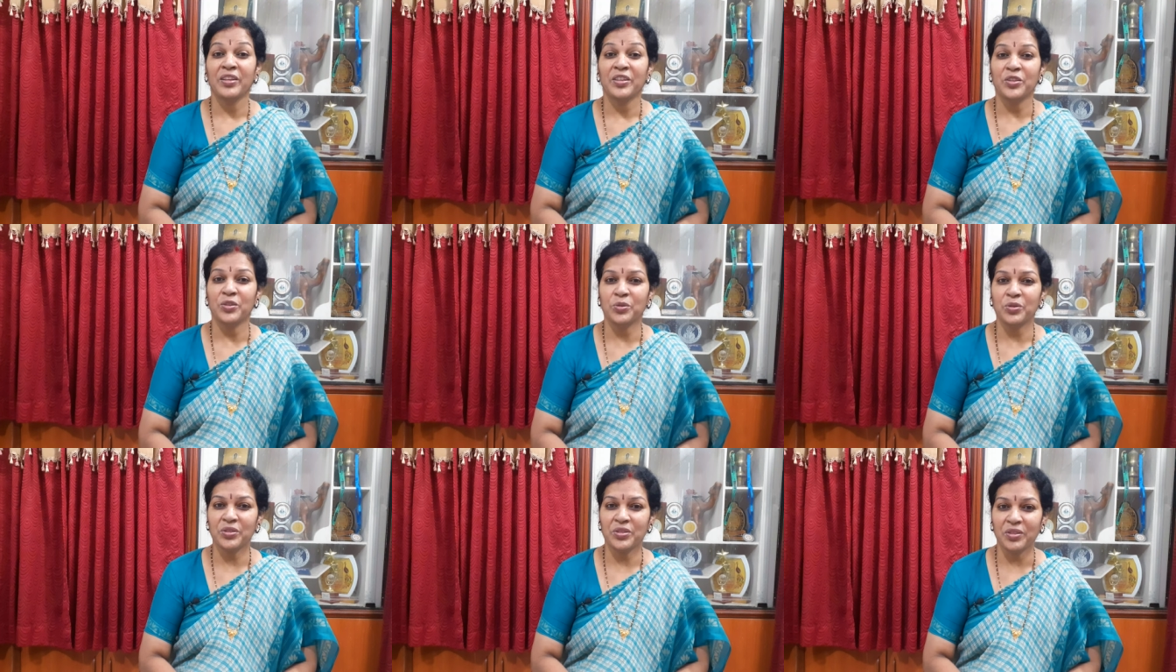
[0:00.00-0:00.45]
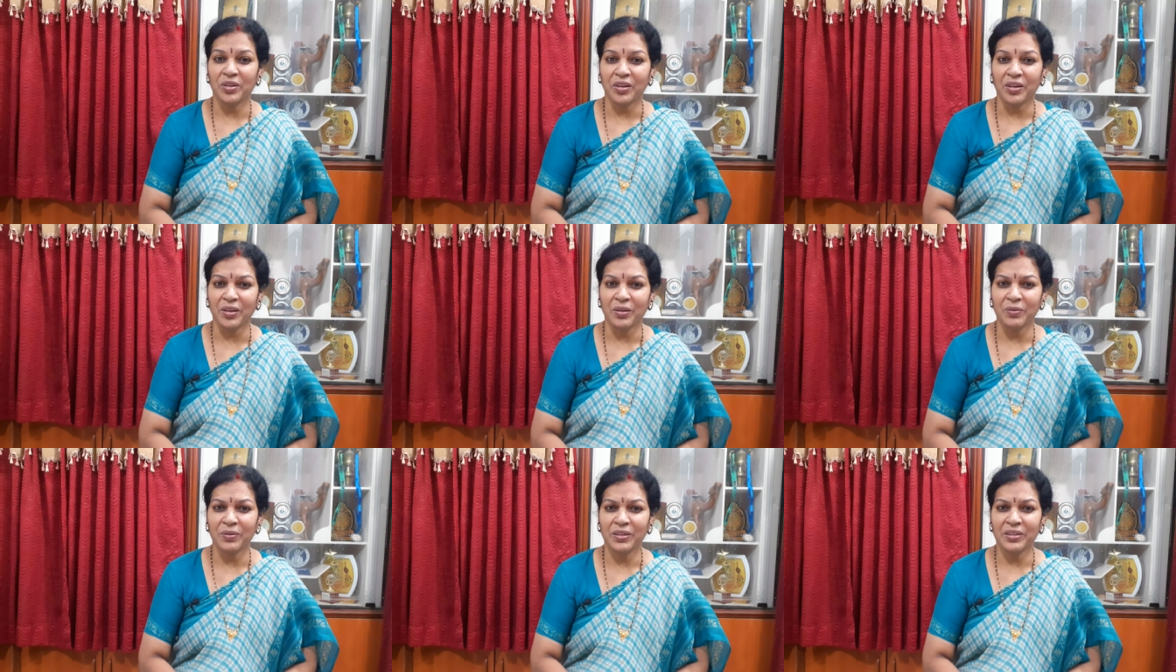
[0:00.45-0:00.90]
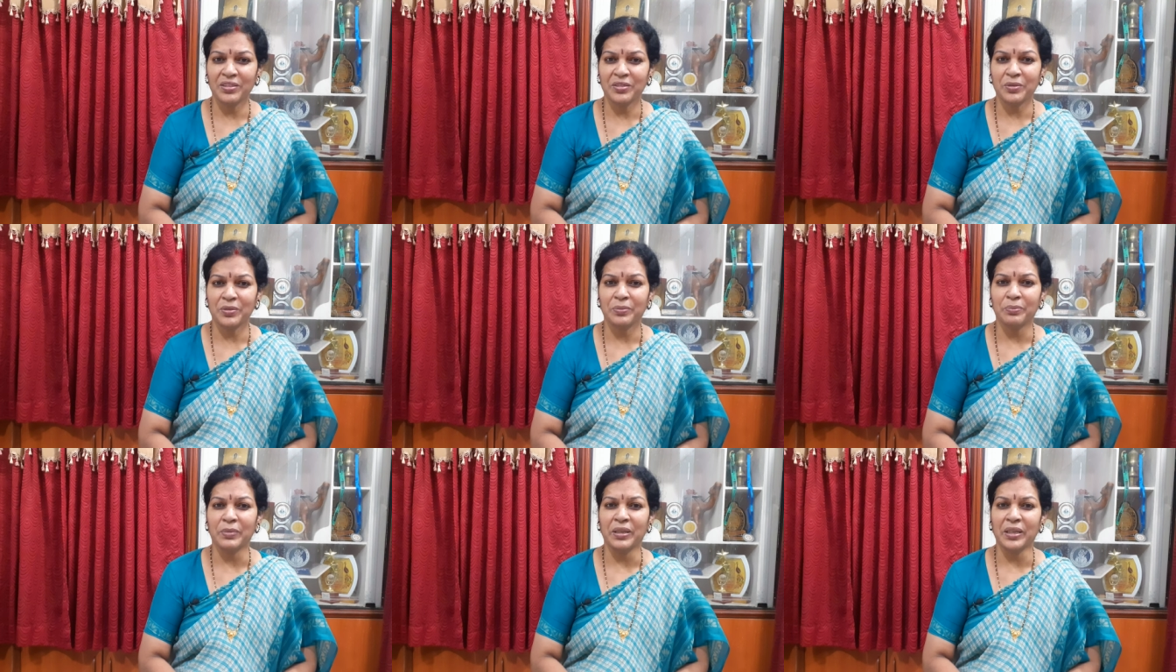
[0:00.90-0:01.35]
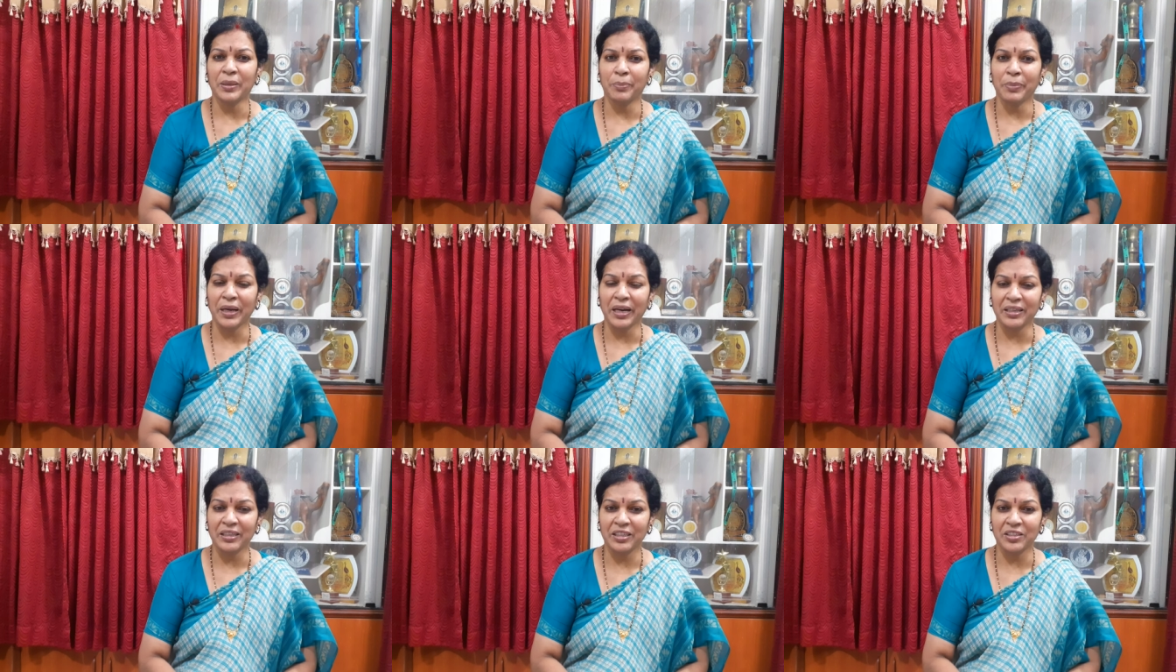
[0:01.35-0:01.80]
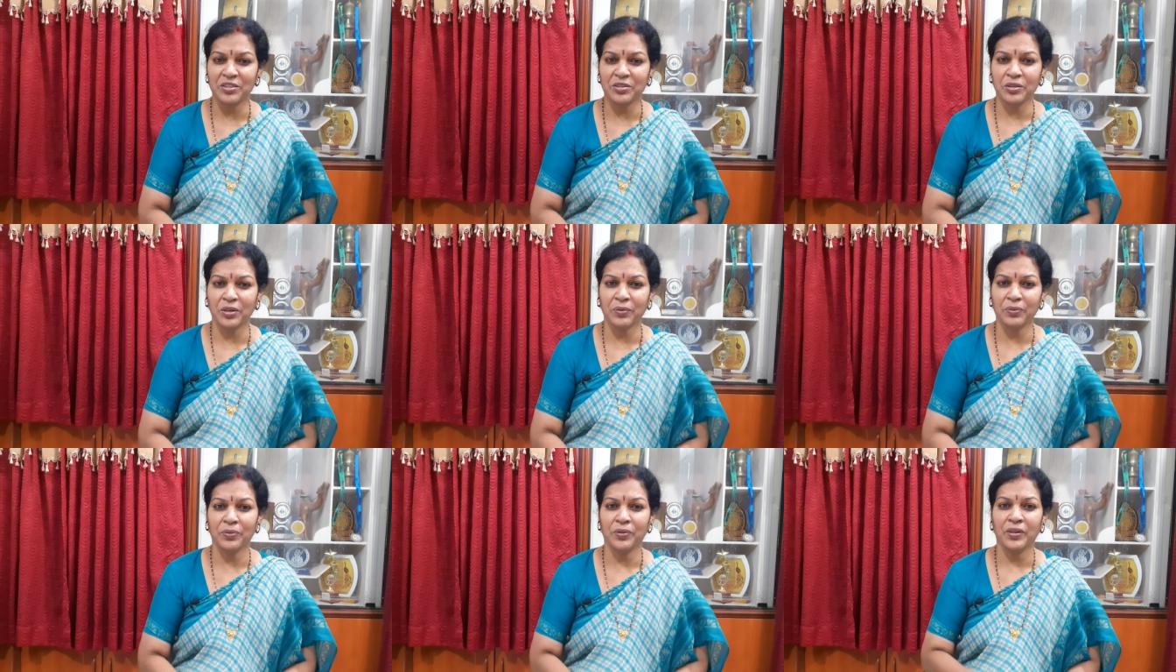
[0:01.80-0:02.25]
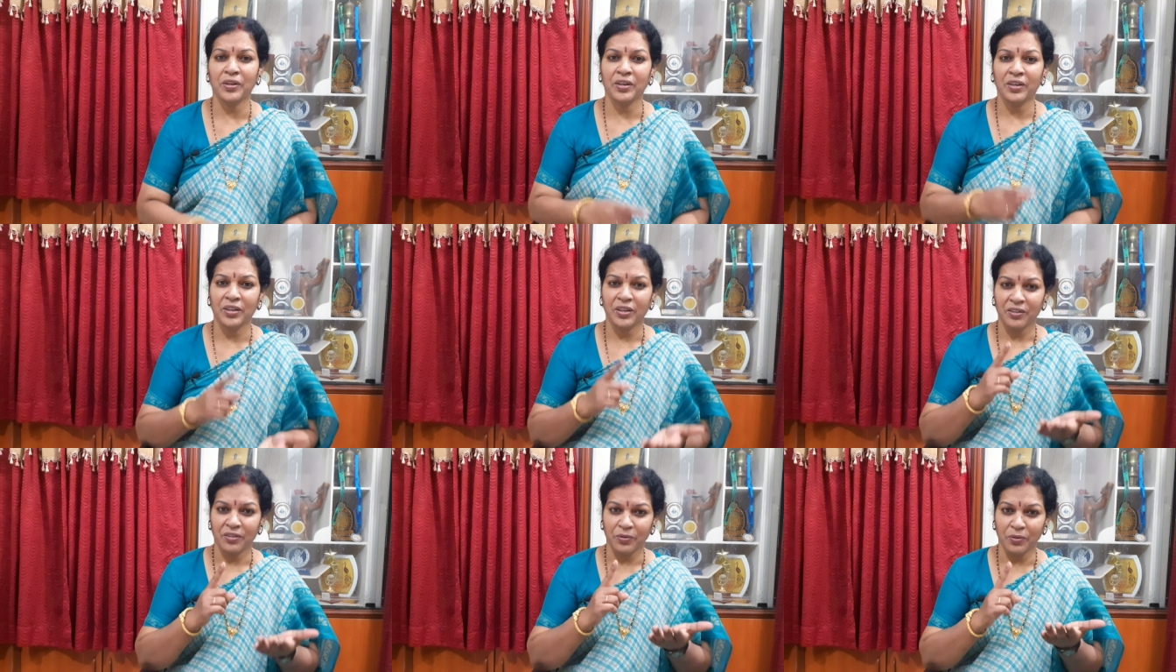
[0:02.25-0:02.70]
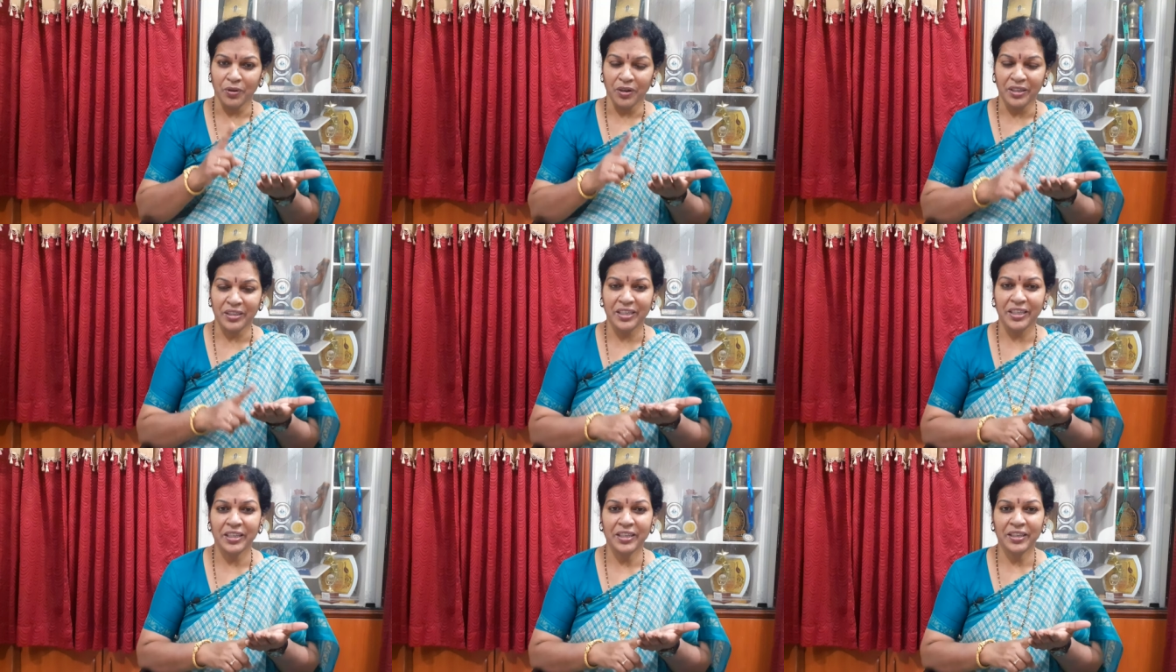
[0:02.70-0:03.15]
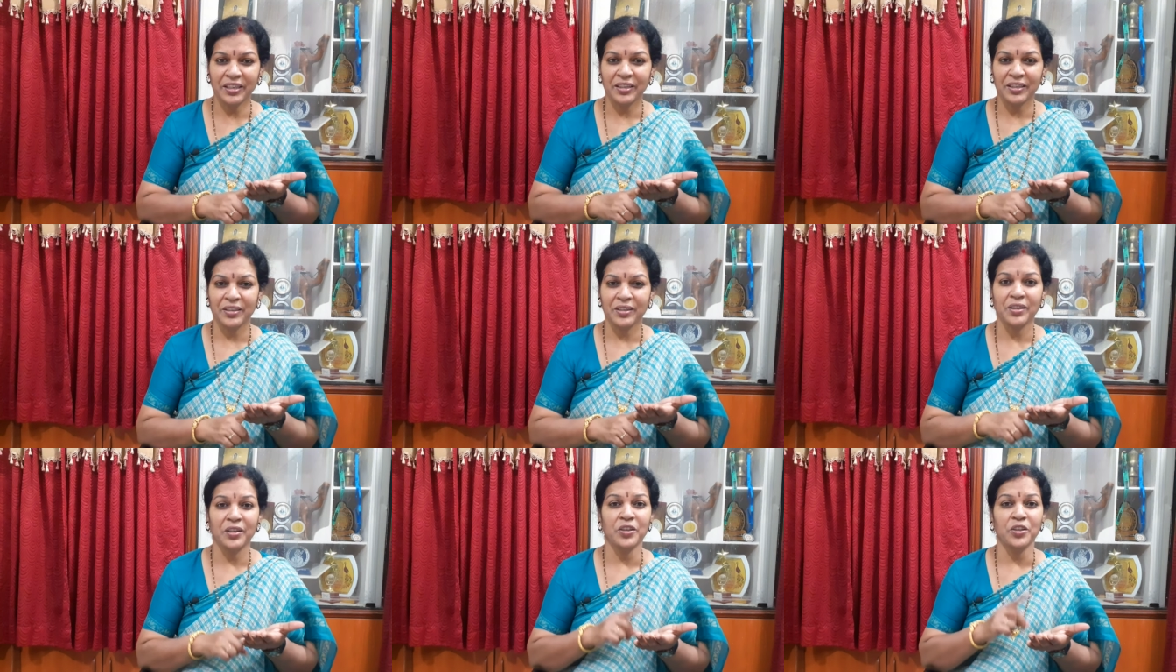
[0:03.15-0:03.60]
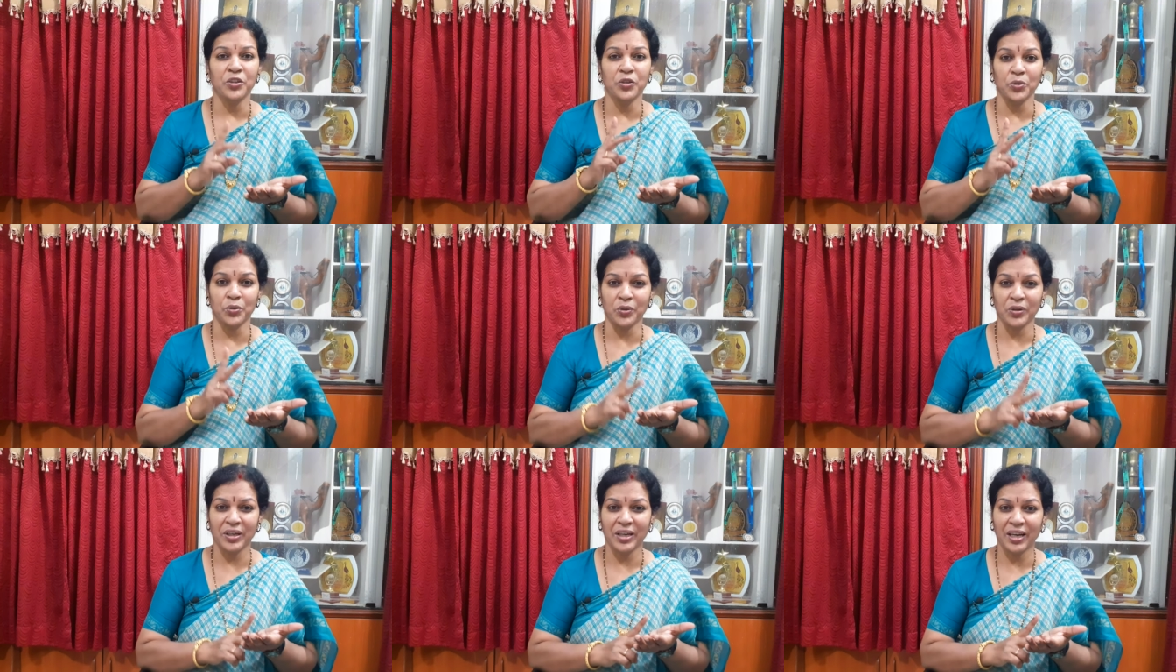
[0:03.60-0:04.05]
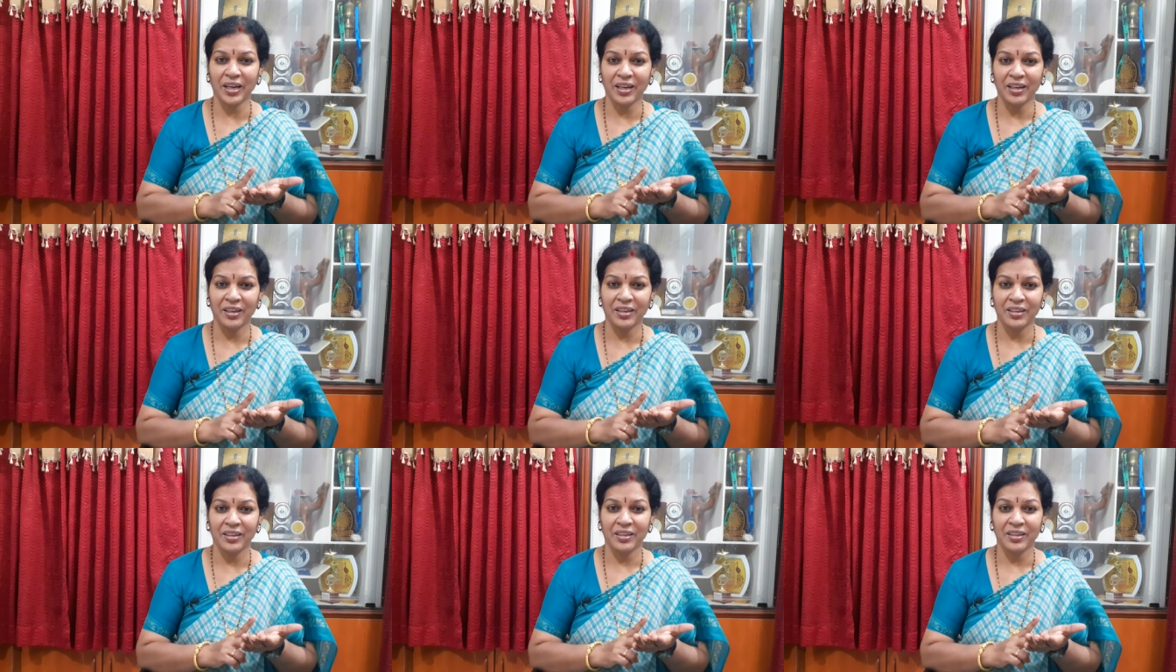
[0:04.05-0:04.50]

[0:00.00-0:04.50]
Use always make a practice of walking, yoga,